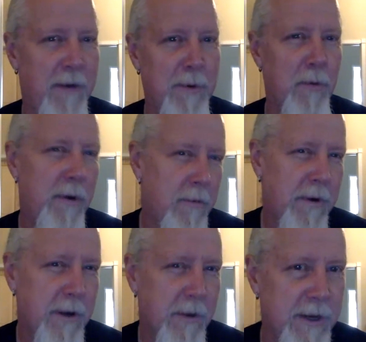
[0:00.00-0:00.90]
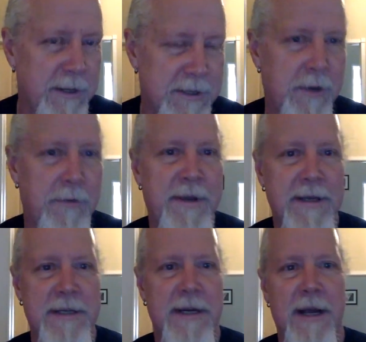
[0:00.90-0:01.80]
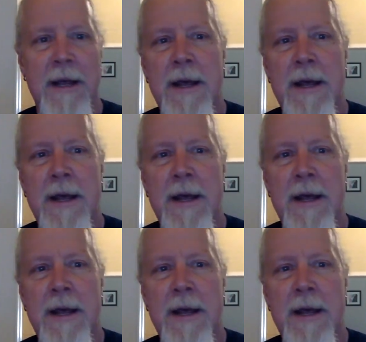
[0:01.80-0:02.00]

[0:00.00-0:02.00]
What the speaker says: But we're going to read this whole thing today.